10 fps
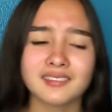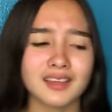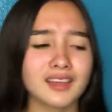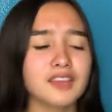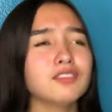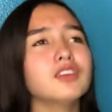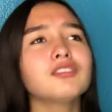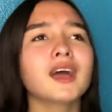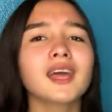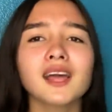Like, even
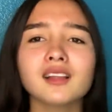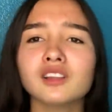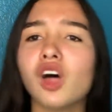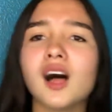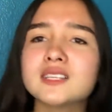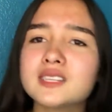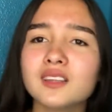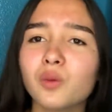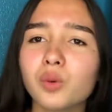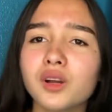if I get lost
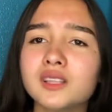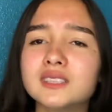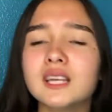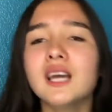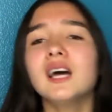in the woods,